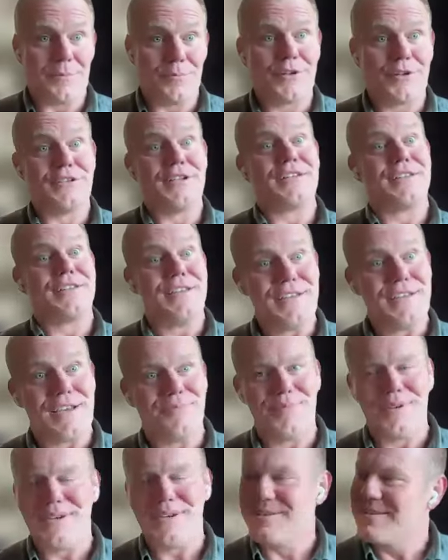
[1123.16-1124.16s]
that happened and I
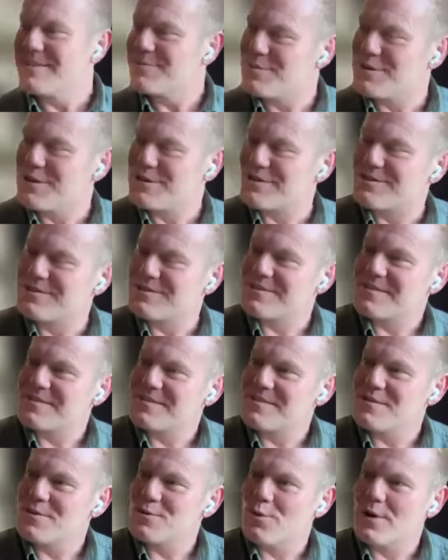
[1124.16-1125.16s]
didn't get paid
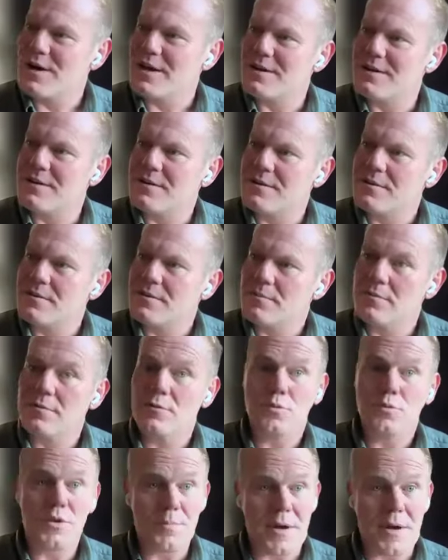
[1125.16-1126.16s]
because when,
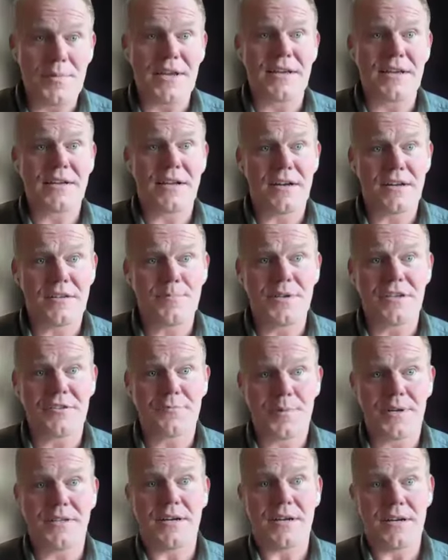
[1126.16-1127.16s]
with my main
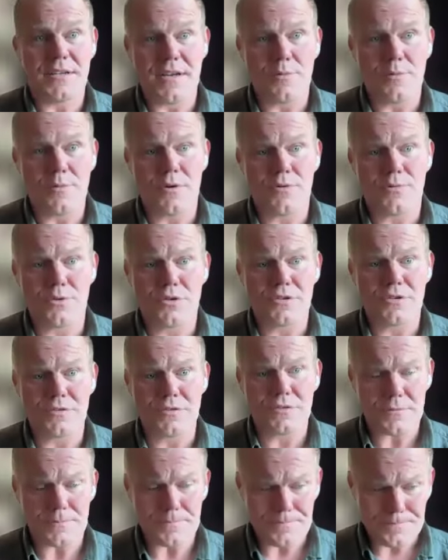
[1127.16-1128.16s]
client base being high net worth
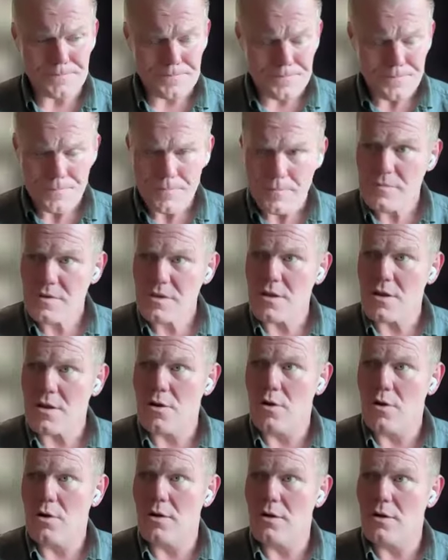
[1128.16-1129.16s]
Russians,
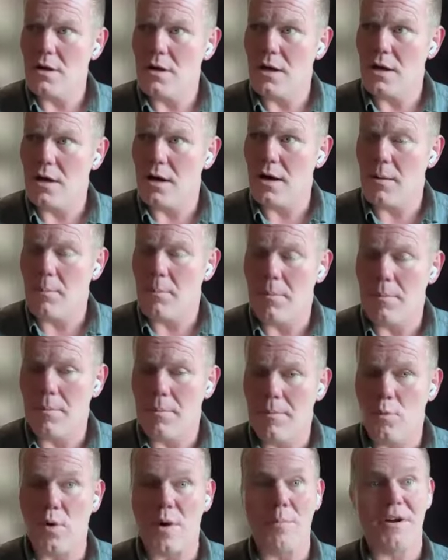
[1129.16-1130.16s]

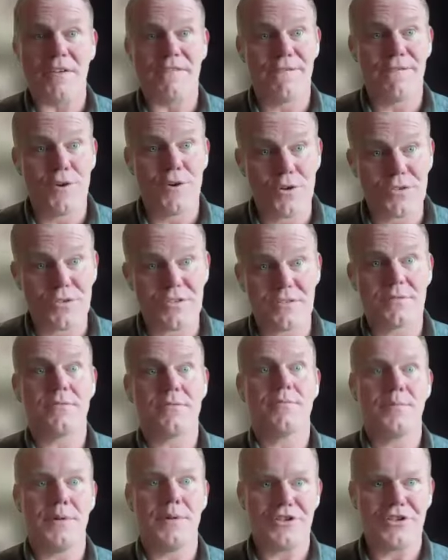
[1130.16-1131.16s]
when my
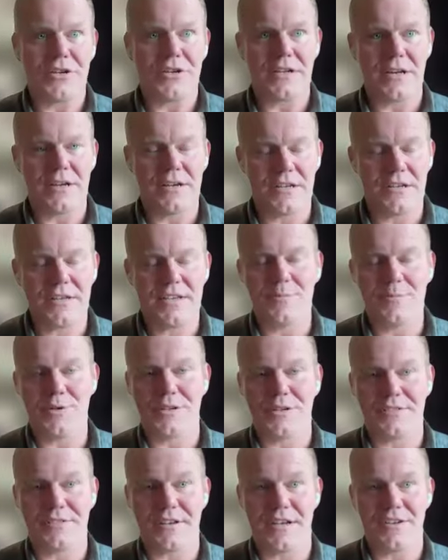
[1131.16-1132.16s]
first major client
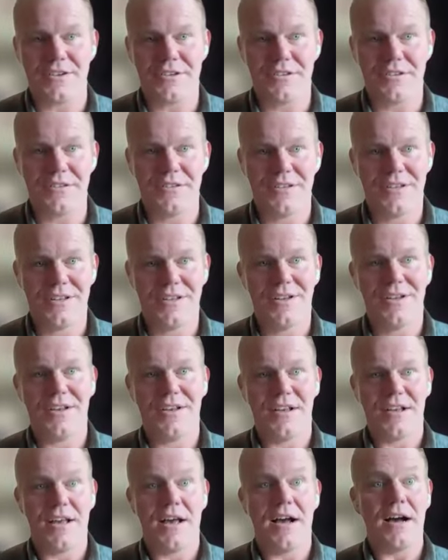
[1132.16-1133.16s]
came under sanction,
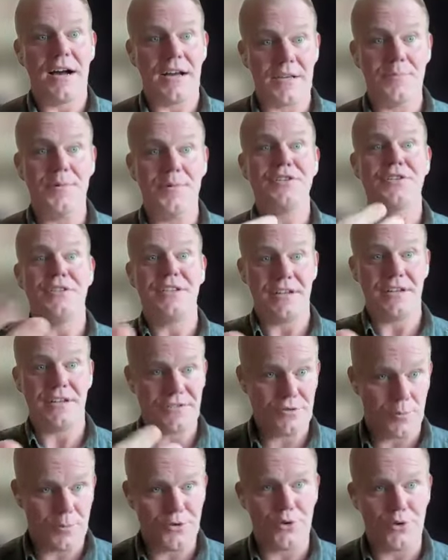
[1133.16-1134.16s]
I
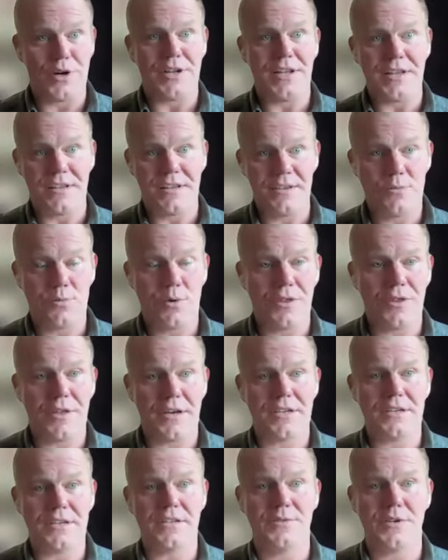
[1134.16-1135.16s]
immediately had to stop trading
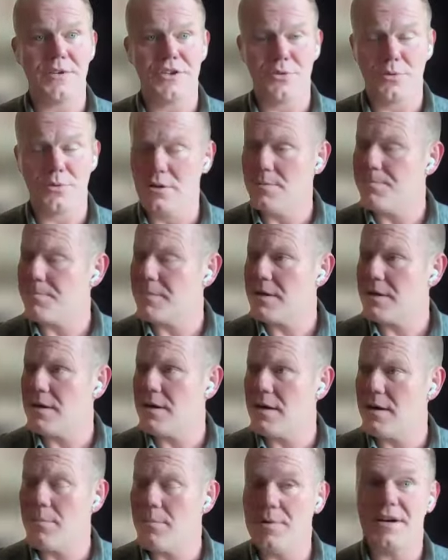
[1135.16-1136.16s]
with that individual.
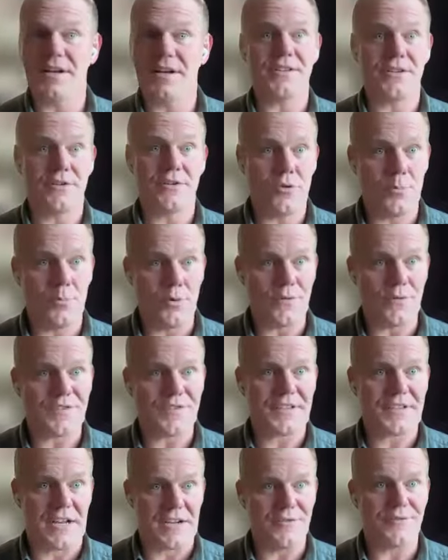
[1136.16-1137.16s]
I had a
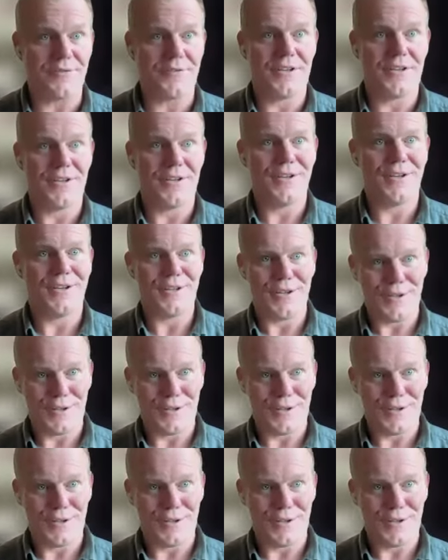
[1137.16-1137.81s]
number of staff